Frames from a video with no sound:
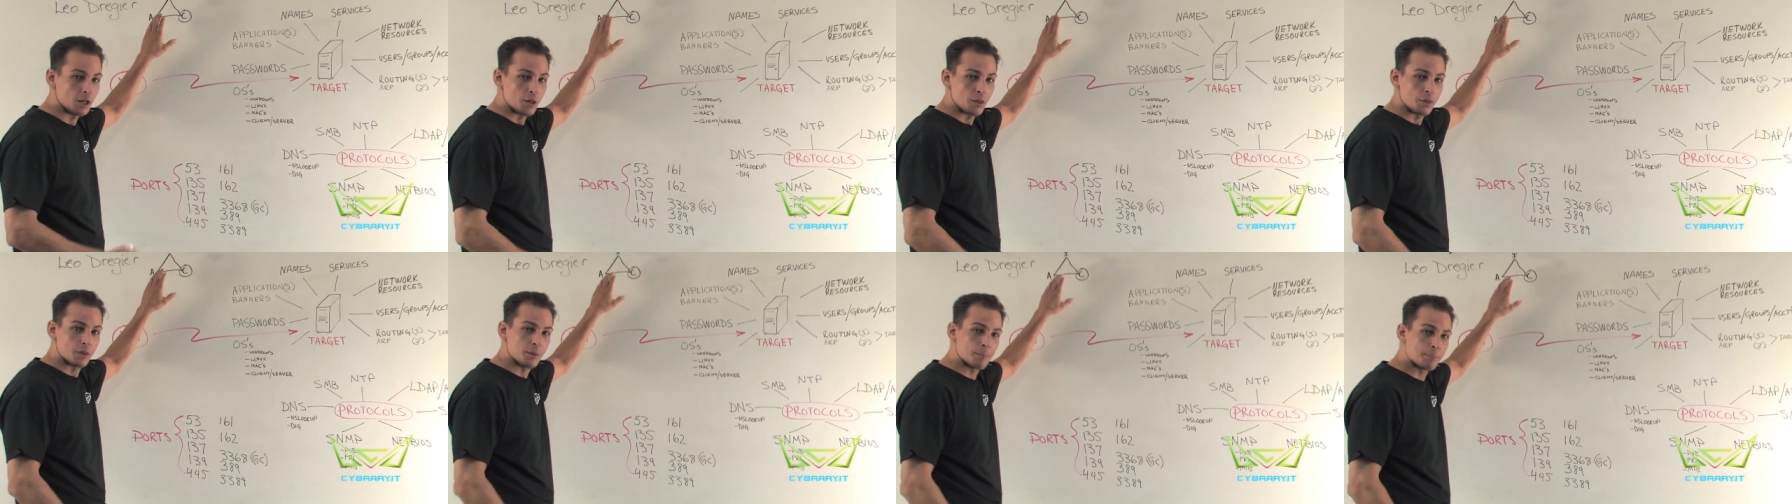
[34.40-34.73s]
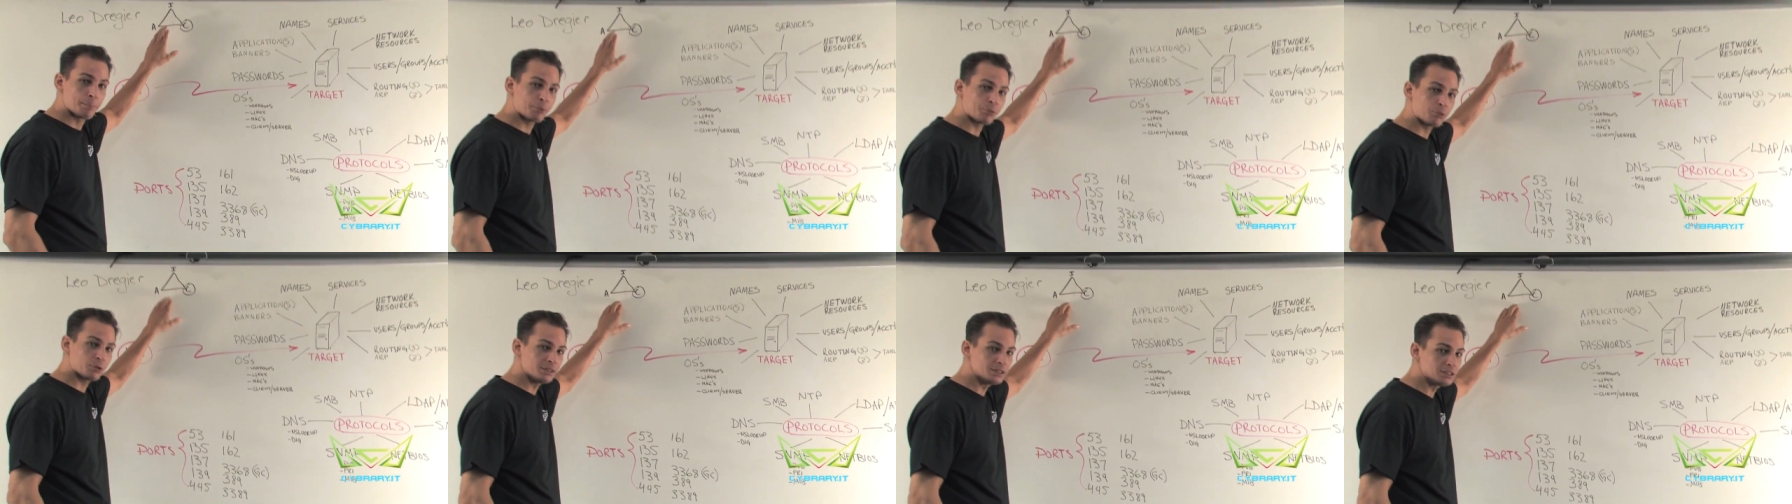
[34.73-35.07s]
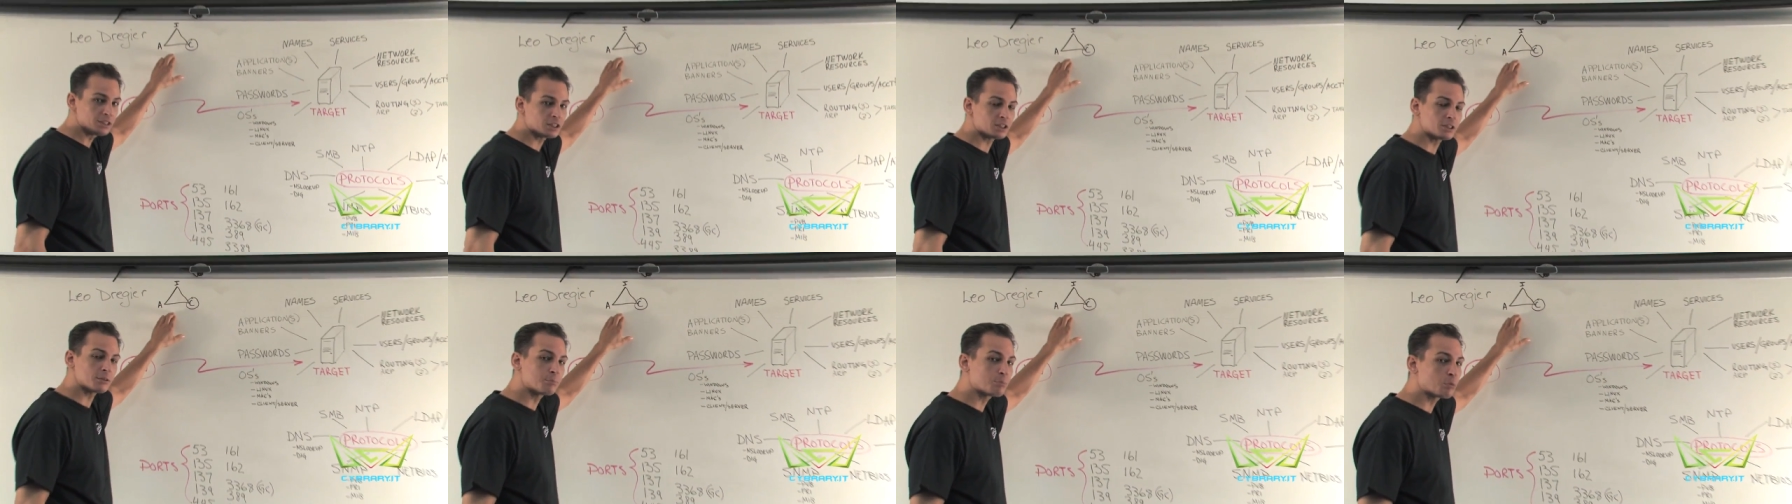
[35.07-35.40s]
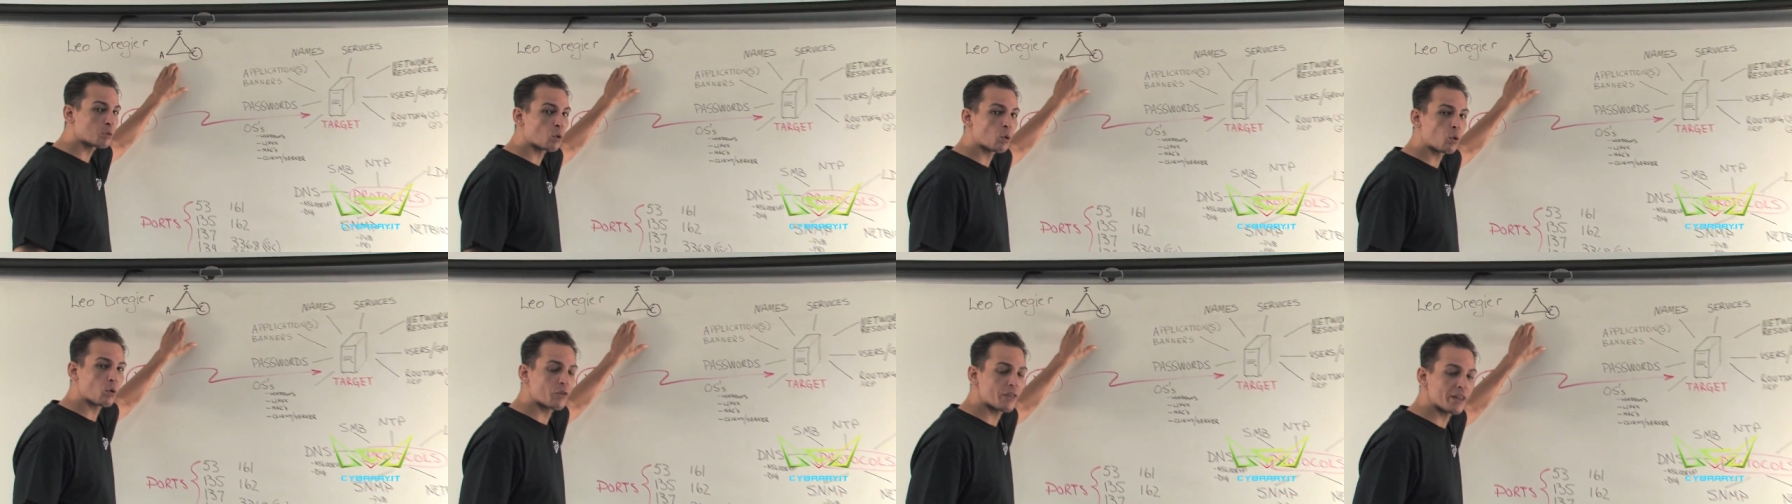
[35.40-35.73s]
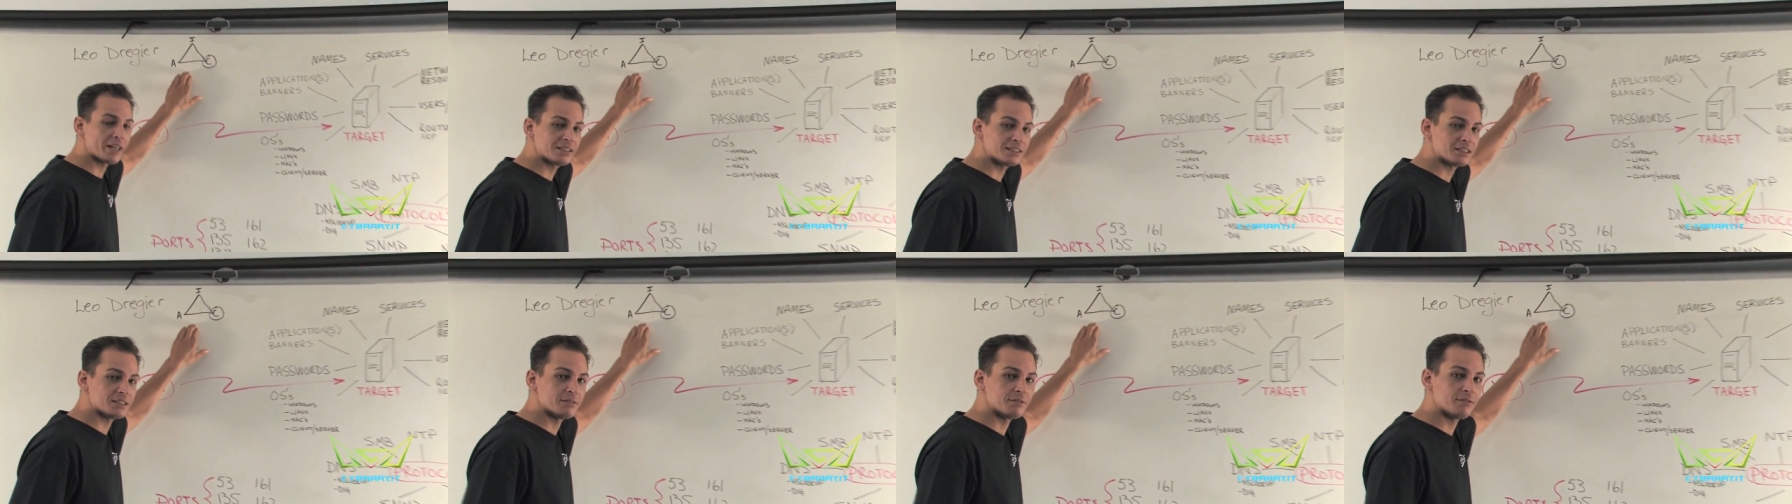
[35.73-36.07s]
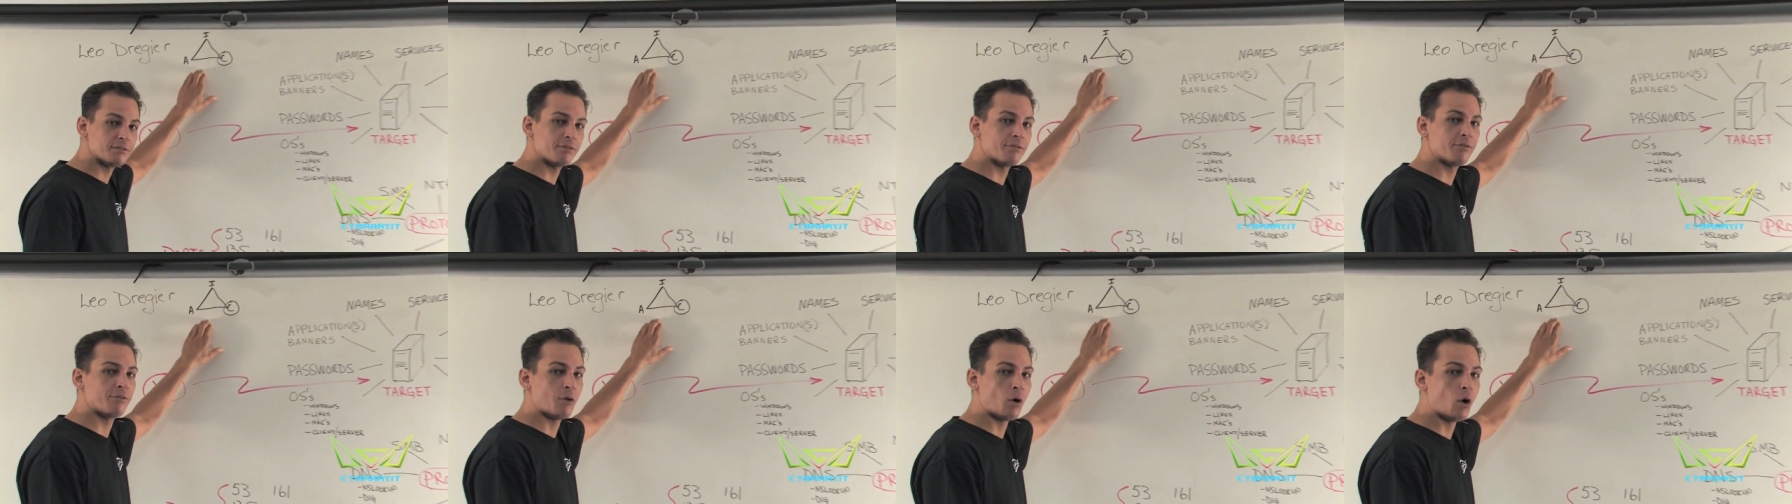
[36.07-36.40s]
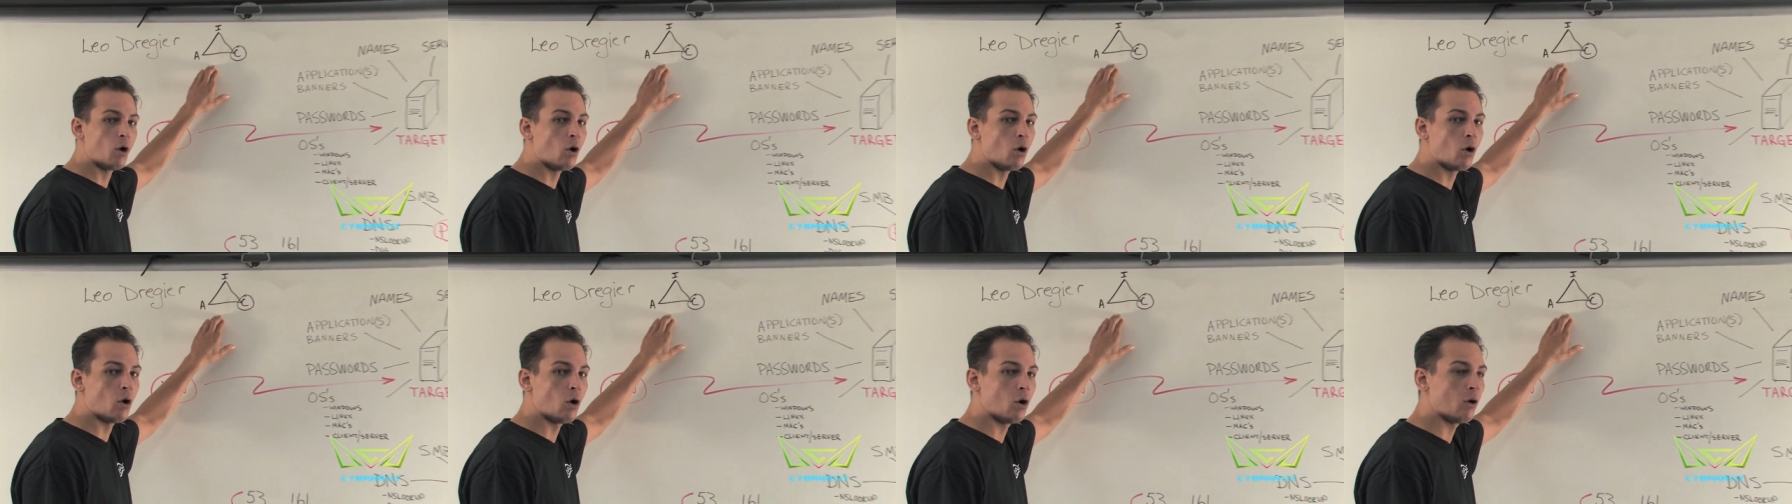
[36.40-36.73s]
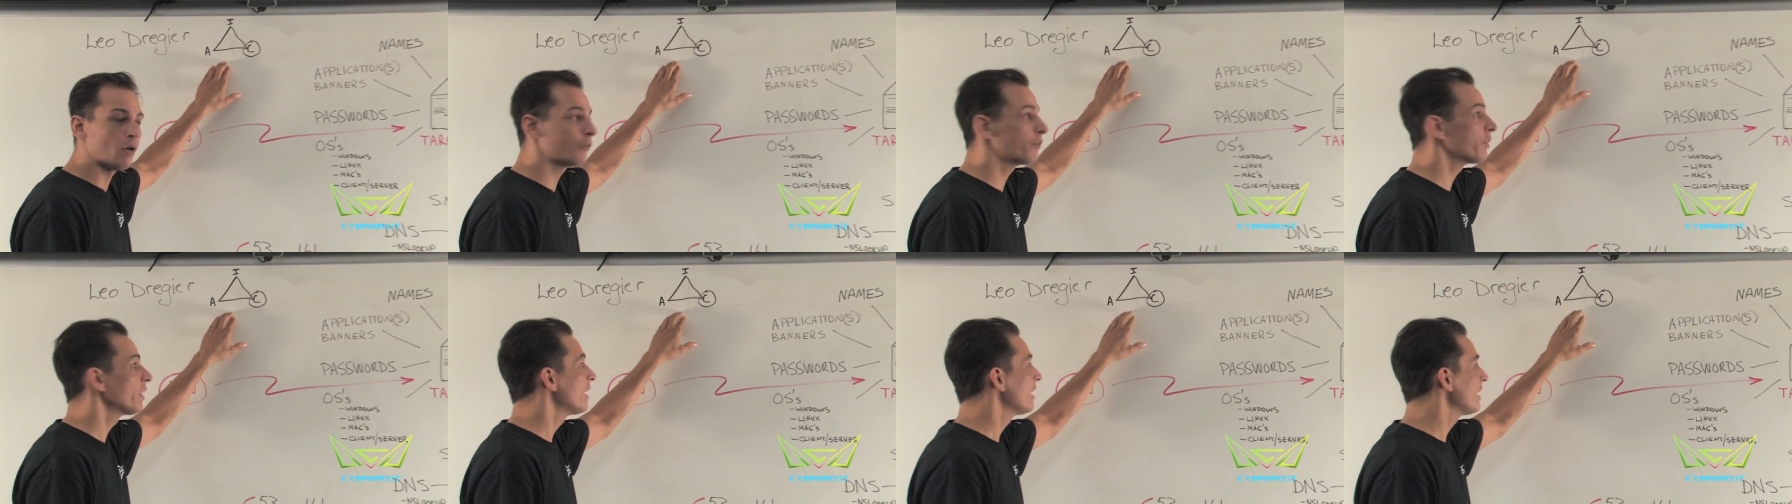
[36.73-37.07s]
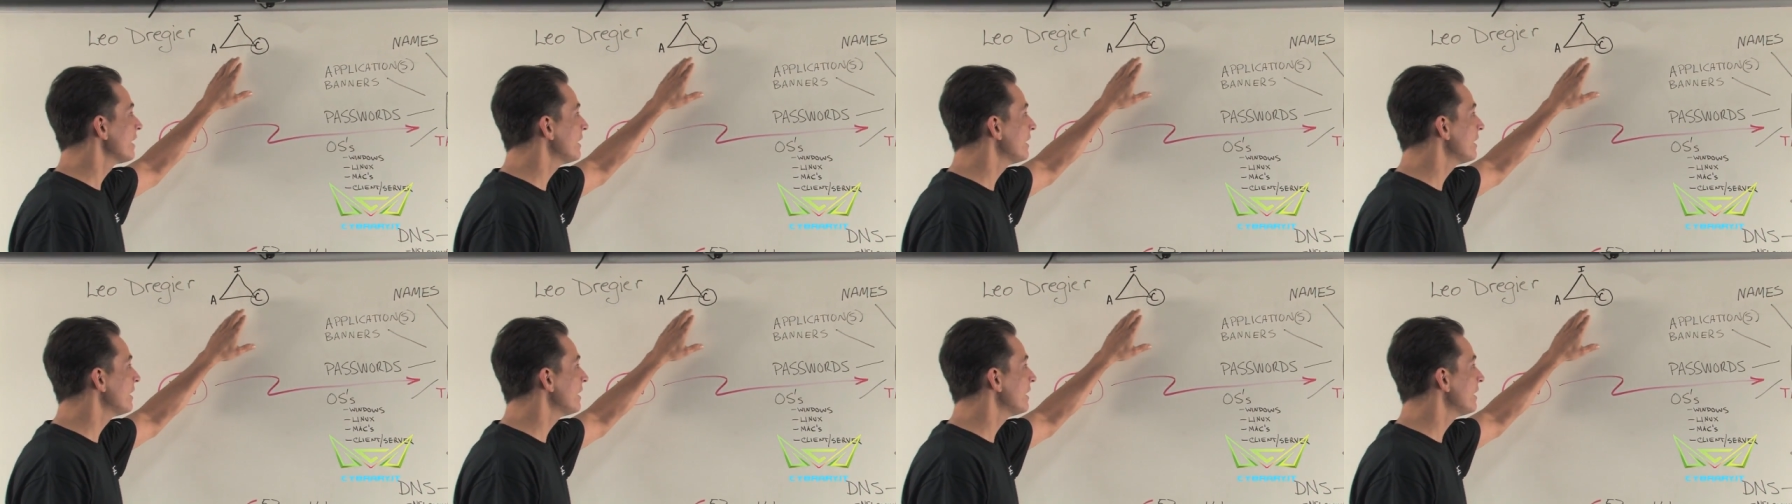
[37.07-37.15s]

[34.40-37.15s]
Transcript: The principle that's involved